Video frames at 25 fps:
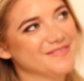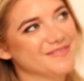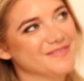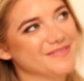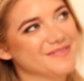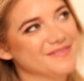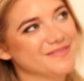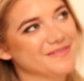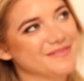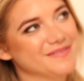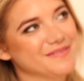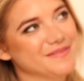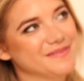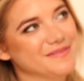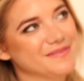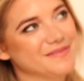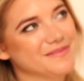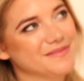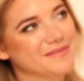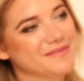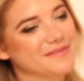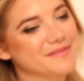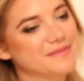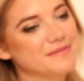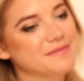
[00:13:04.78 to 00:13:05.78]

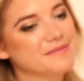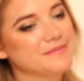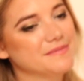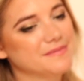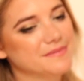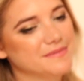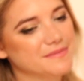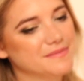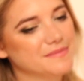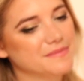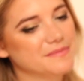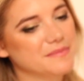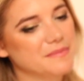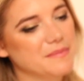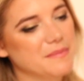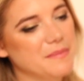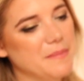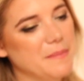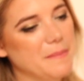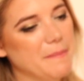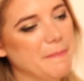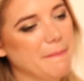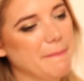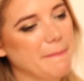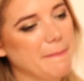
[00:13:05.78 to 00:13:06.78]

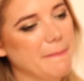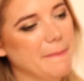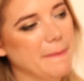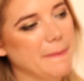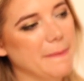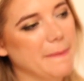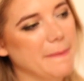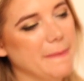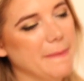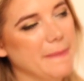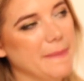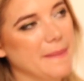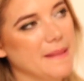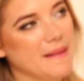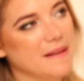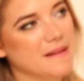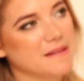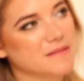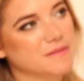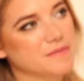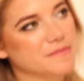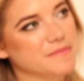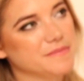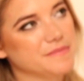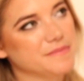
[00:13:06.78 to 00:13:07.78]

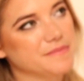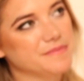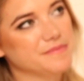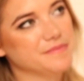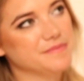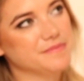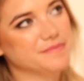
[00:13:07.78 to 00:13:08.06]
(not speaking)